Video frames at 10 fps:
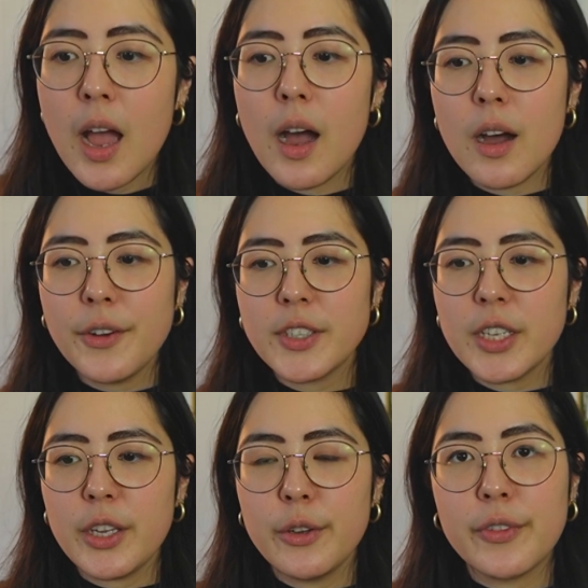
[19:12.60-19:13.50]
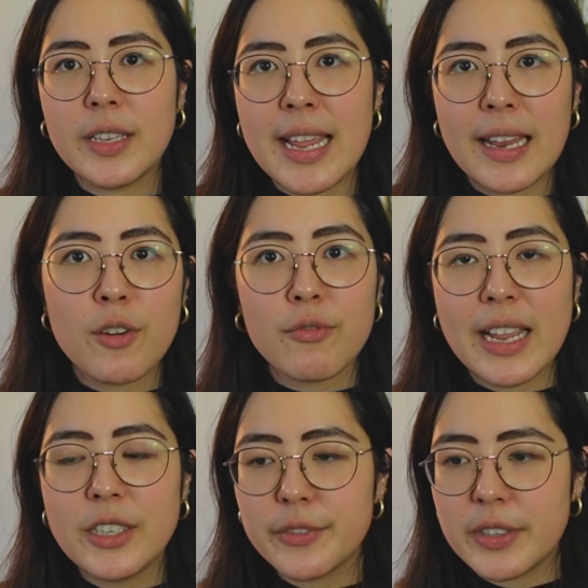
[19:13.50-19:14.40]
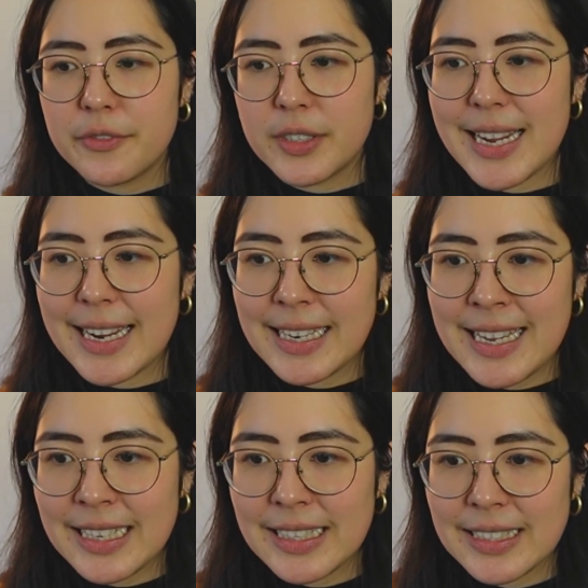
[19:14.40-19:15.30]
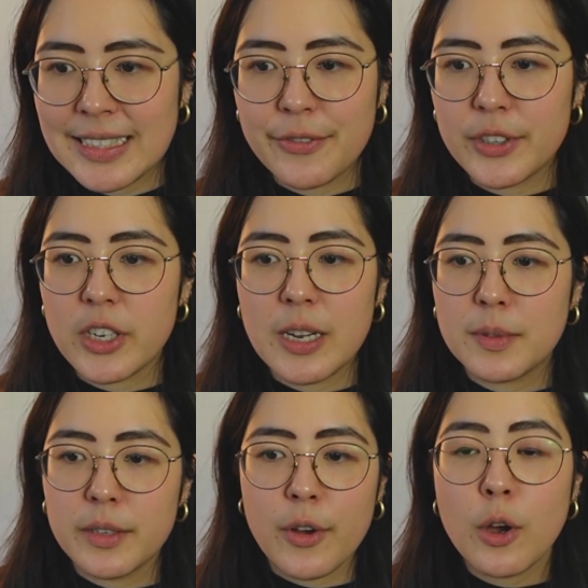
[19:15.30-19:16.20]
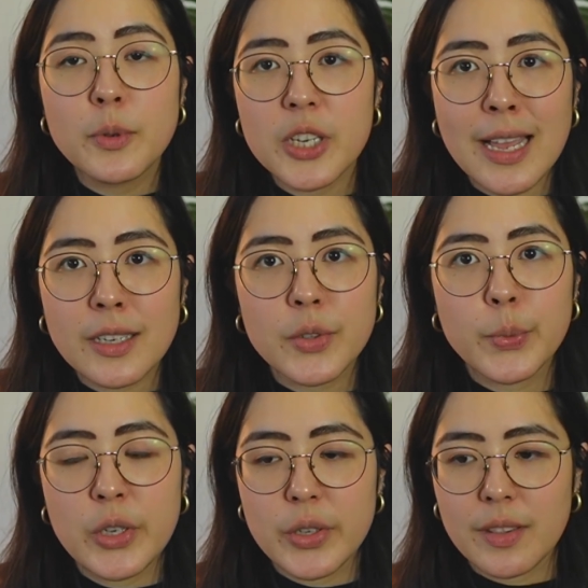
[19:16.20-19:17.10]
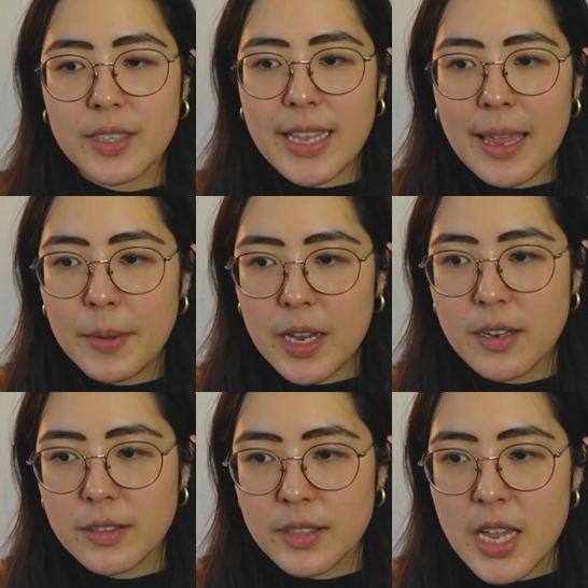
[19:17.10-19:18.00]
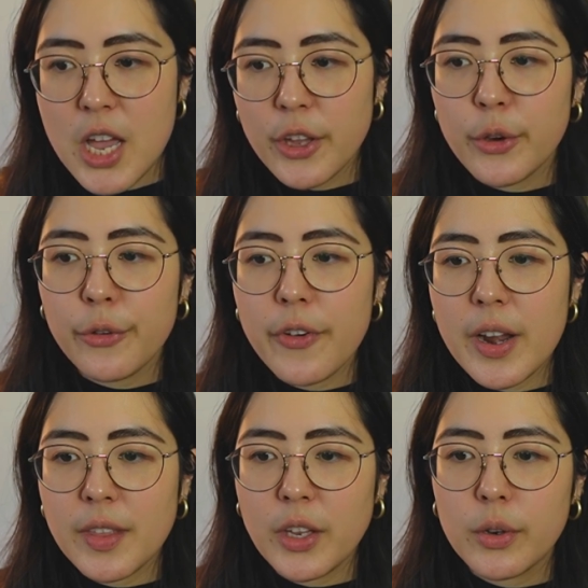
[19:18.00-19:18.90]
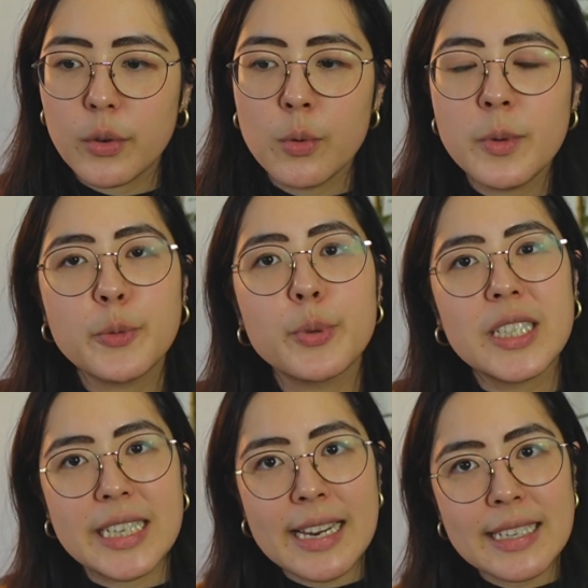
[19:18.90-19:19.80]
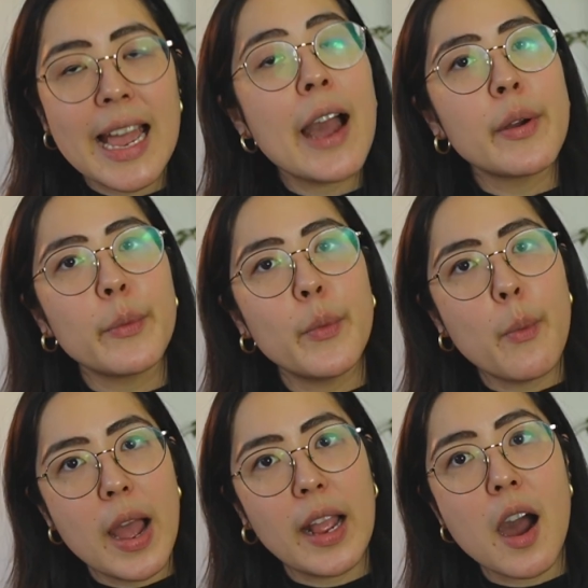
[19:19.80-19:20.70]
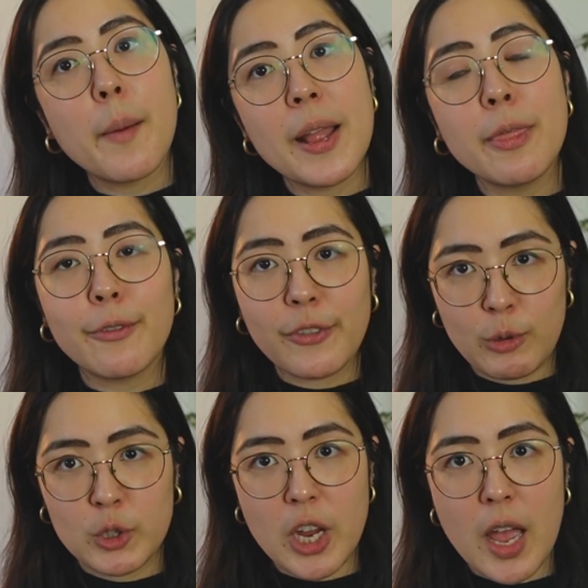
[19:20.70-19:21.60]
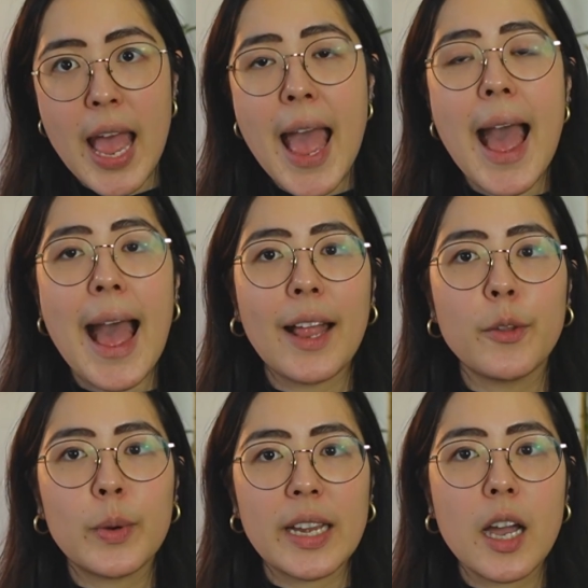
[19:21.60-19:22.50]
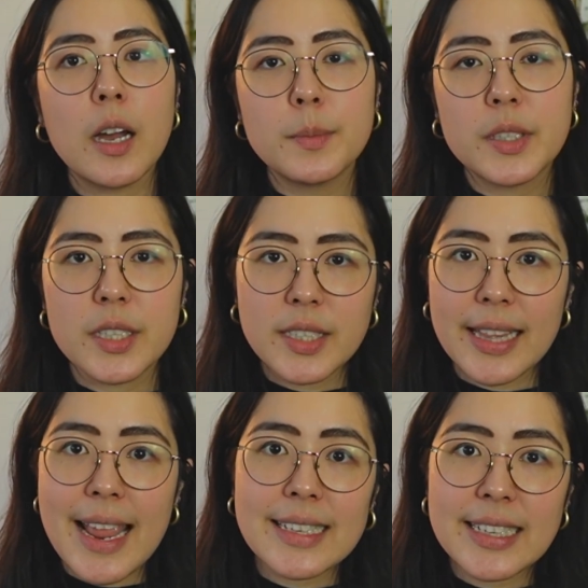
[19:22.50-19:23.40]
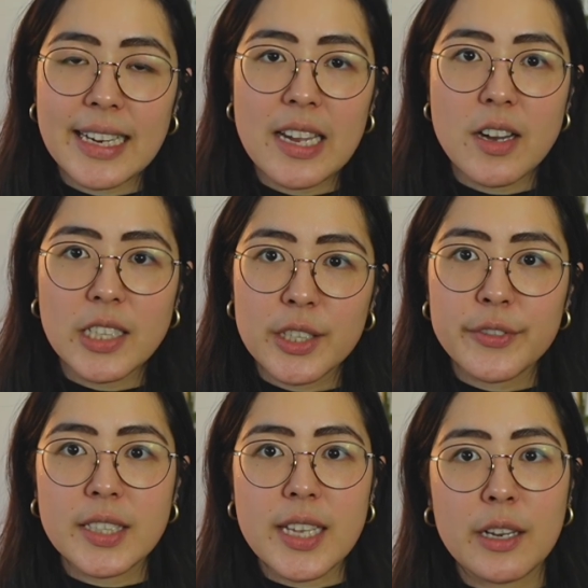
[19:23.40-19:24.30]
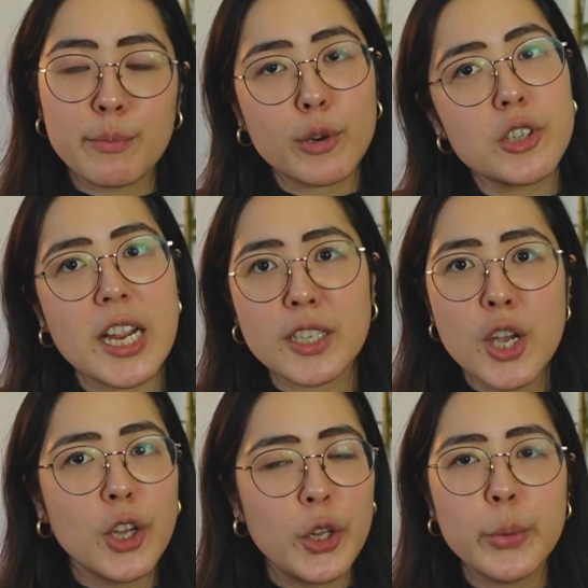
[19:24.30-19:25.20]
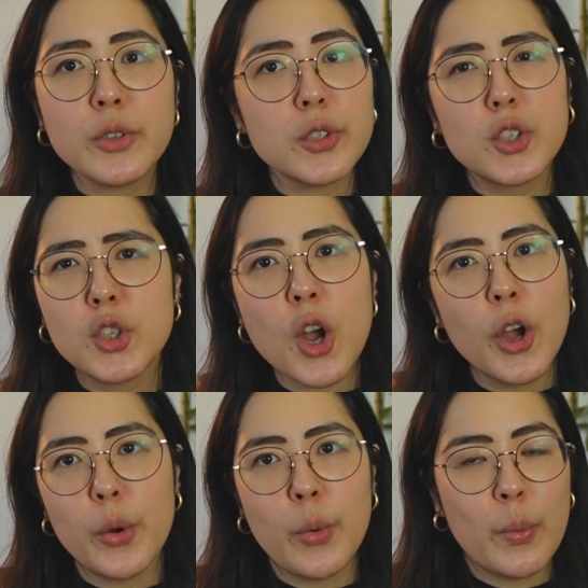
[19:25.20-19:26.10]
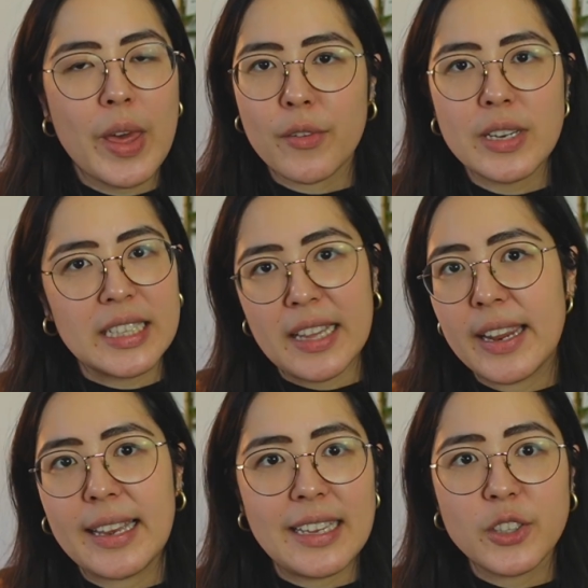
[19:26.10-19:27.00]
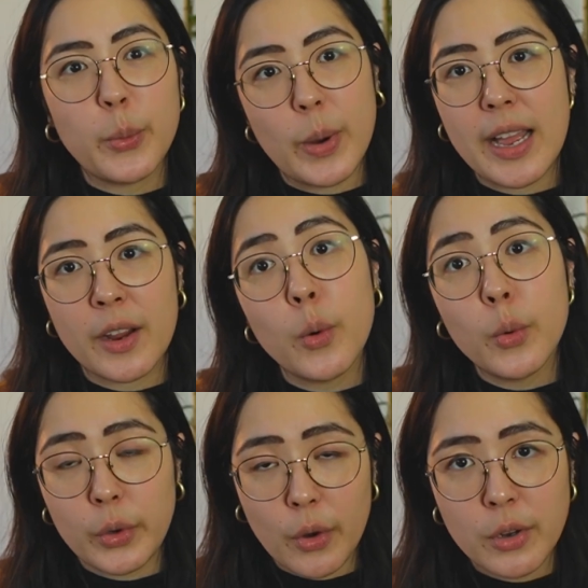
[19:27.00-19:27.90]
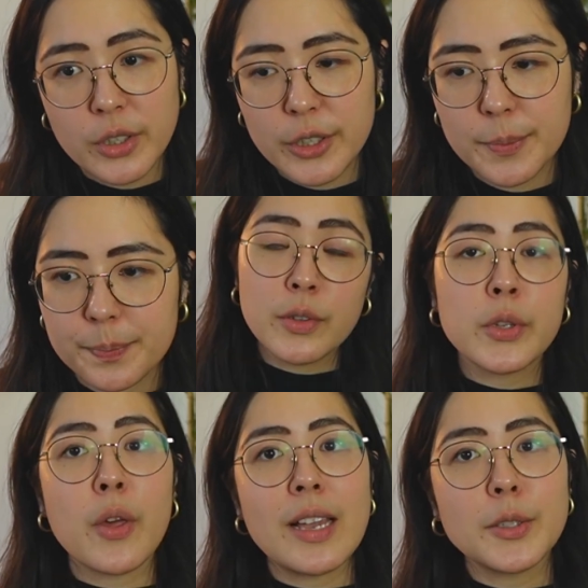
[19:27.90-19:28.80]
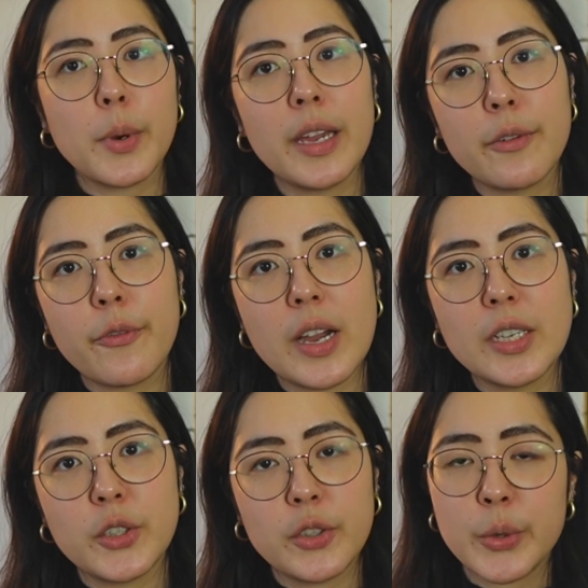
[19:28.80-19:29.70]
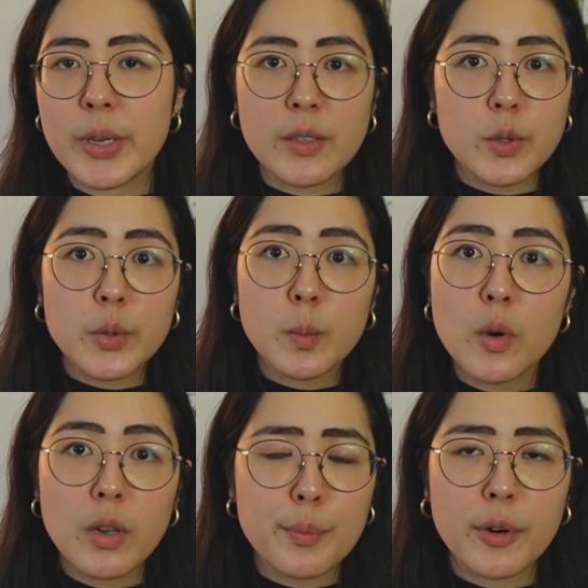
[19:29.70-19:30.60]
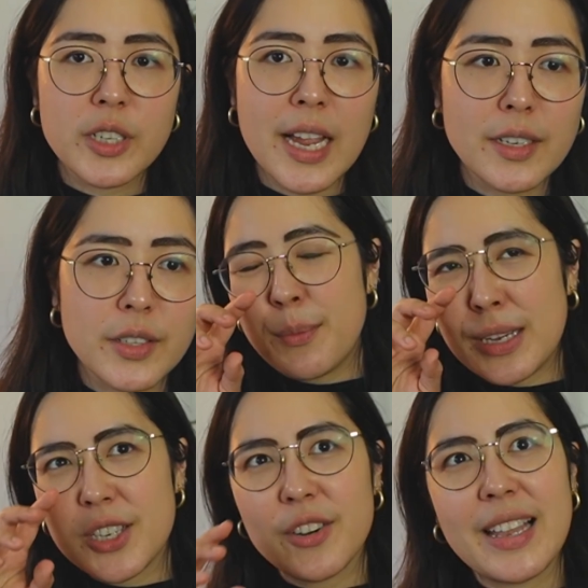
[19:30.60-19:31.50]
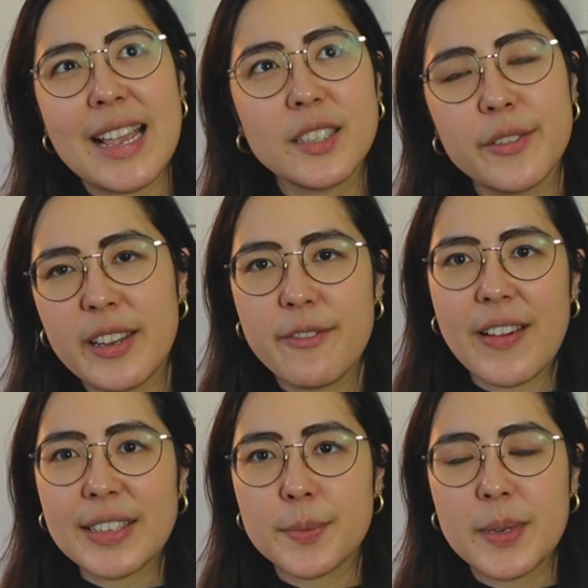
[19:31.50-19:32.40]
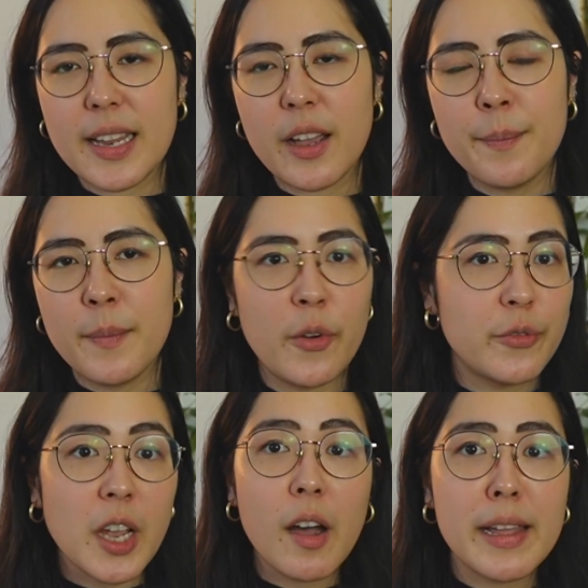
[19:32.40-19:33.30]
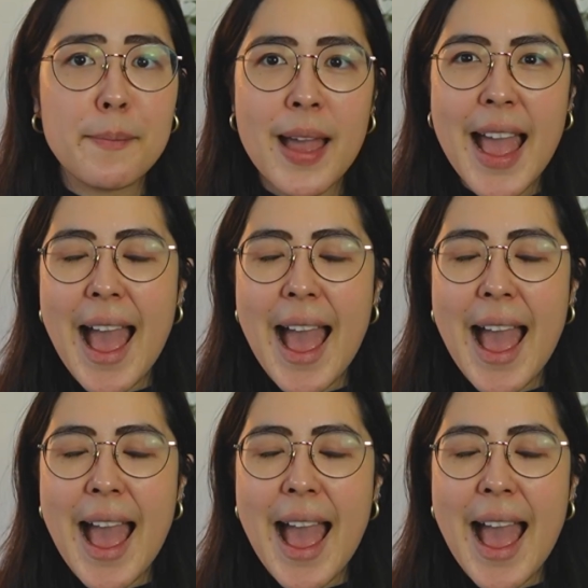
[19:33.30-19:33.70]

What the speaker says: After you've knit a range of different techniques, different types of objects using the same yarns, you'll find that you can almost predict how it will work up in the future. And when it comes to selecting yarns for certain projects, you'll just know whether it's likely to work or not. So that's why I advise doing smaller projects, which are less of an investment of time.